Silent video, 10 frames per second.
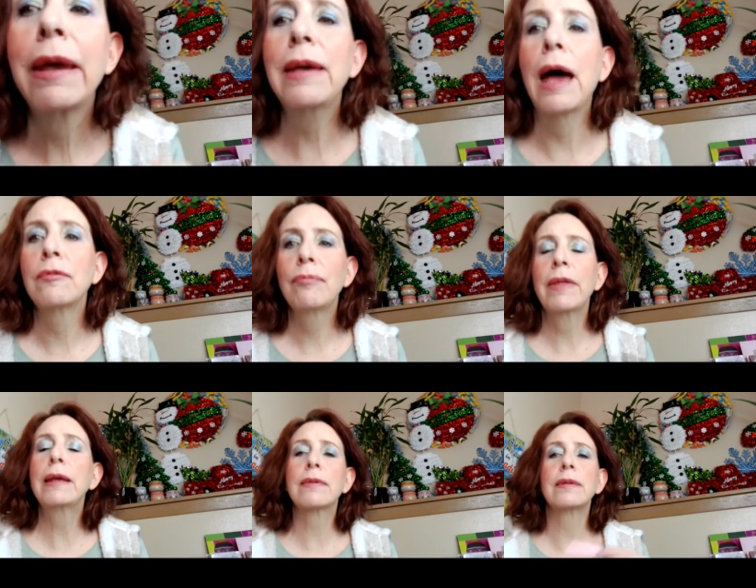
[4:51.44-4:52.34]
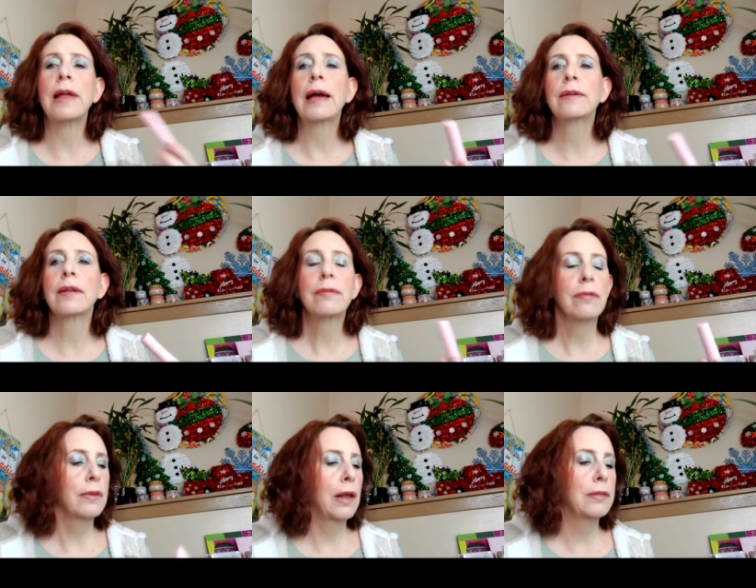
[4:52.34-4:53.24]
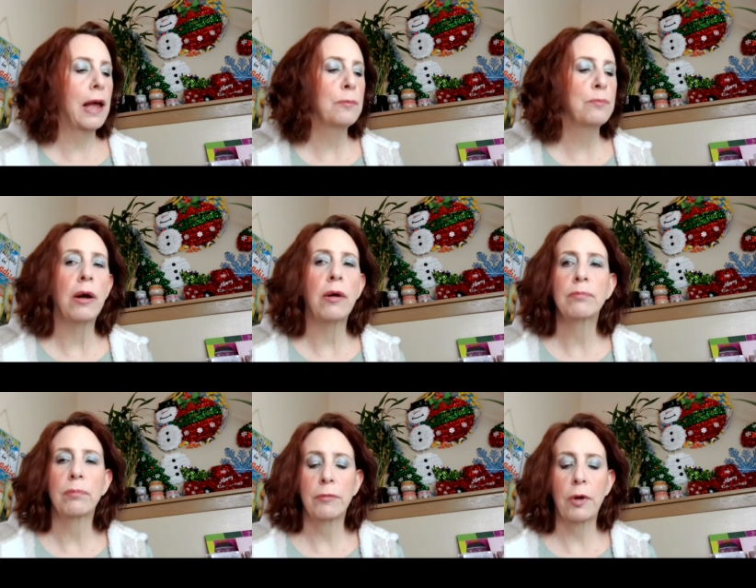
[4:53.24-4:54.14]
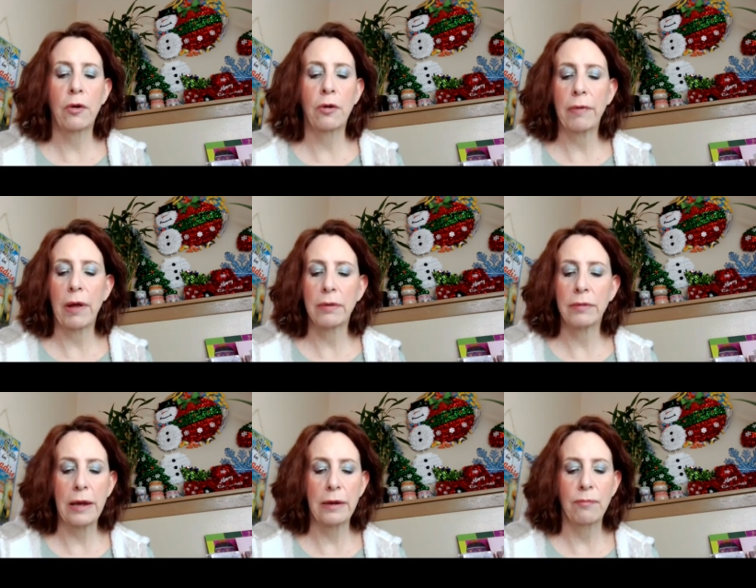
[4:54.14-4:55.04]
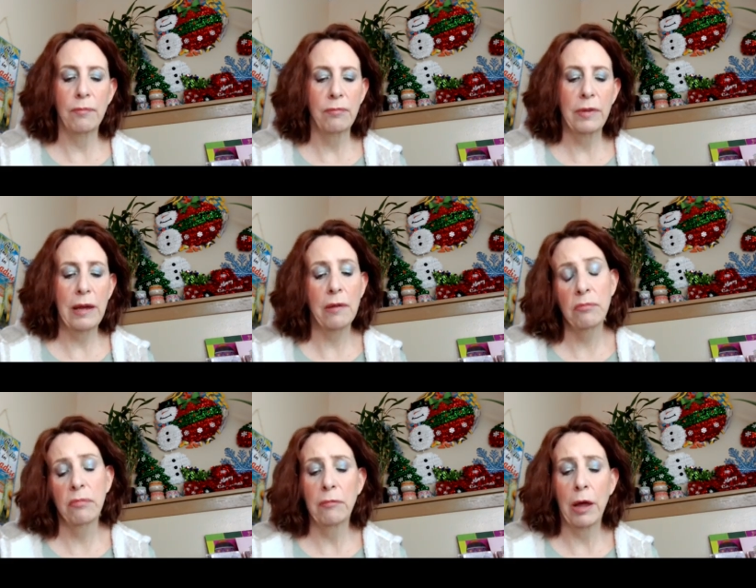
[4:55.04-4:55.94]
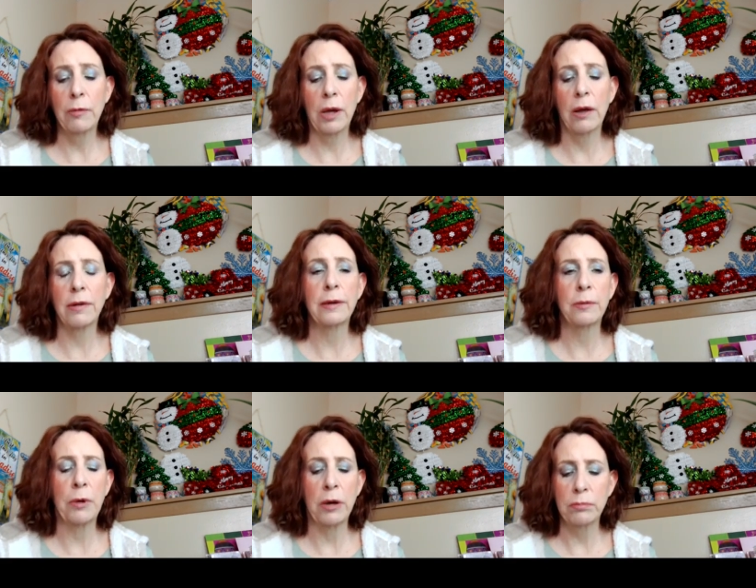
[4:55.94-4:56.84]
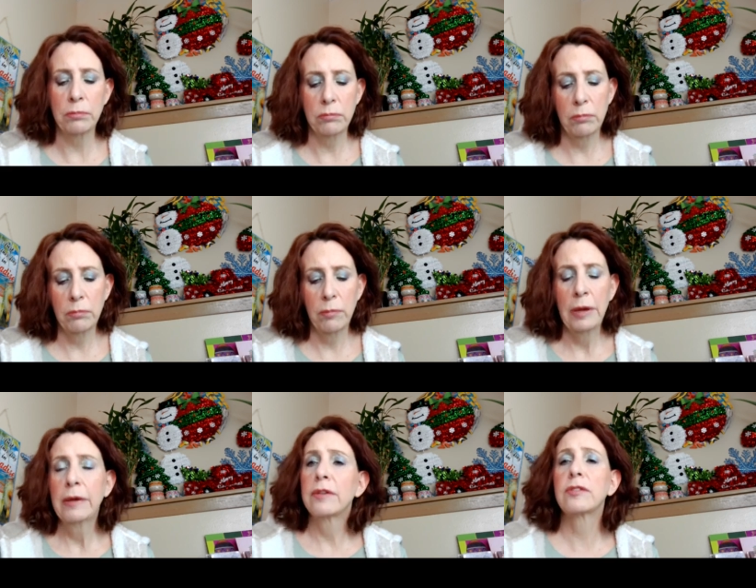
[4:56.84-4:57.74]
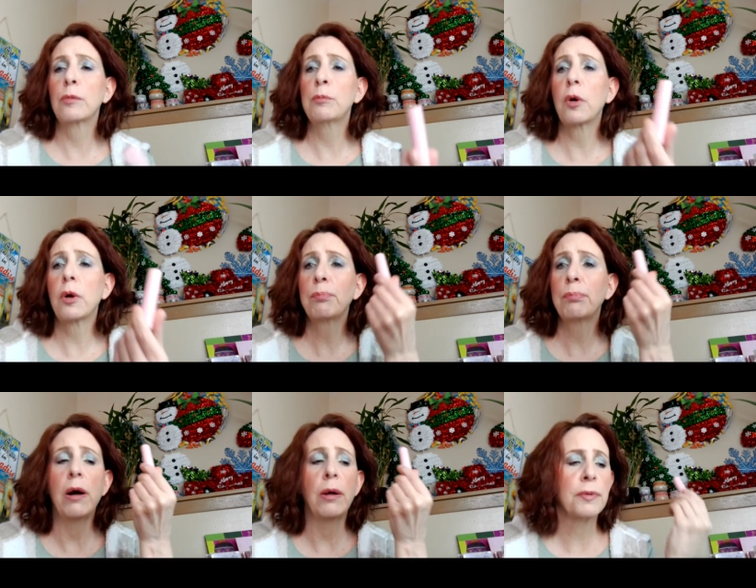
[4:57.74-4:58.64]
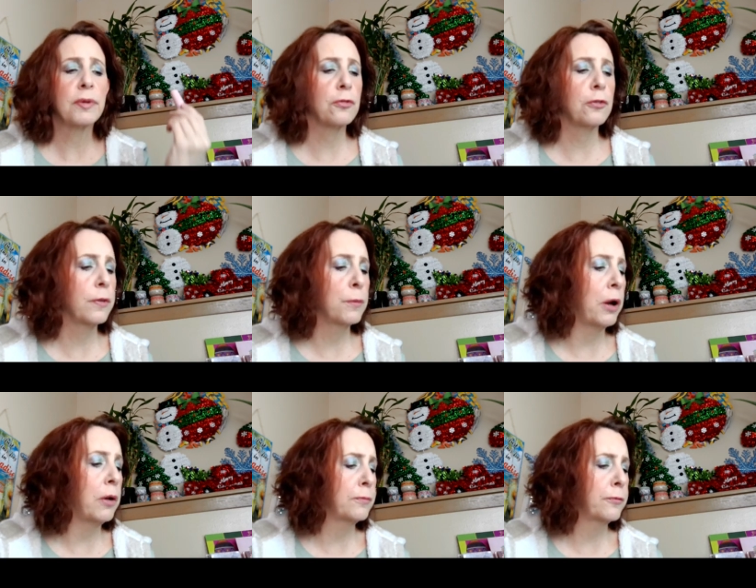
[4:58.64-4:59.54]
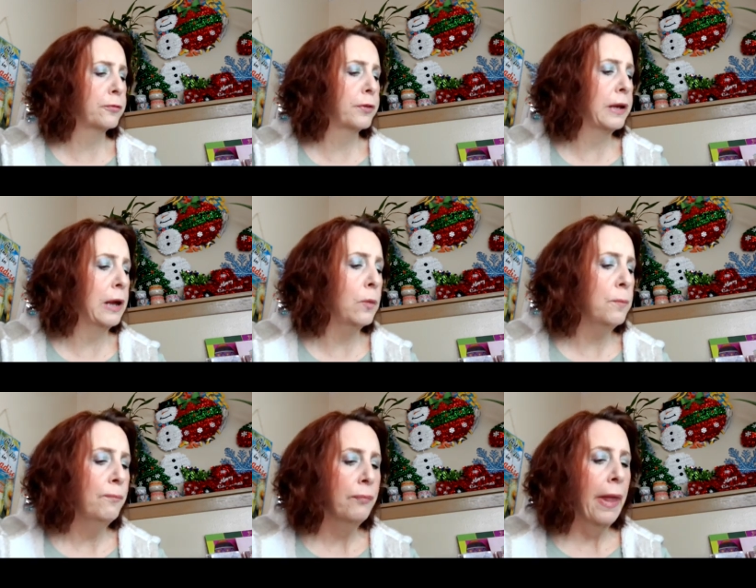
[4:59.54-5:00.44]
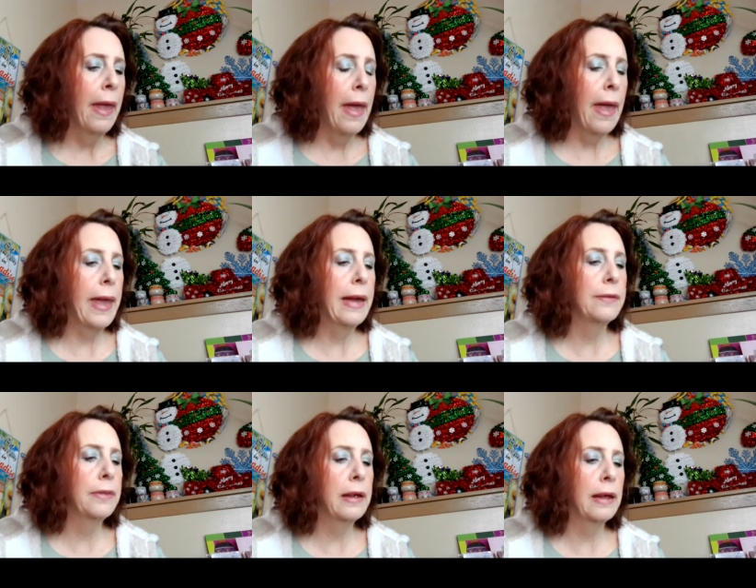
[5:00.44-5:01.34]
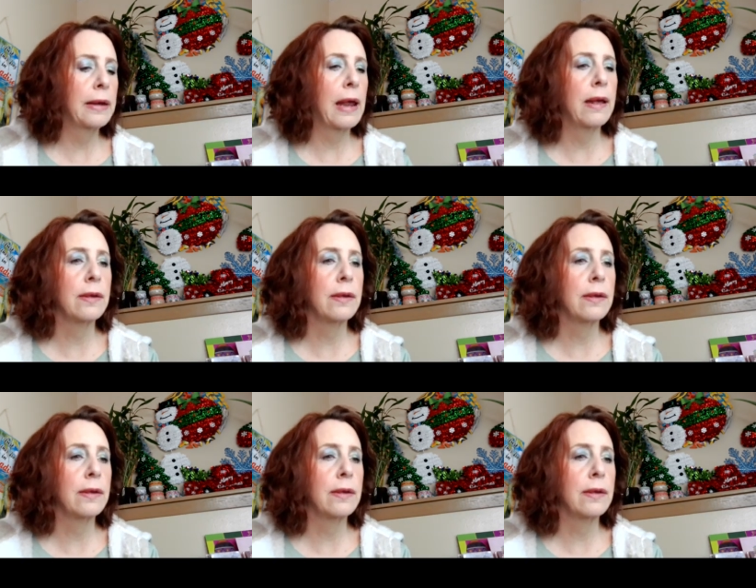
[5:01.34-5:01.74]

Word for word: yeah, it's a light, a light balm or a light, yeah, I would call it a balm. So more balms for the balm video. And then,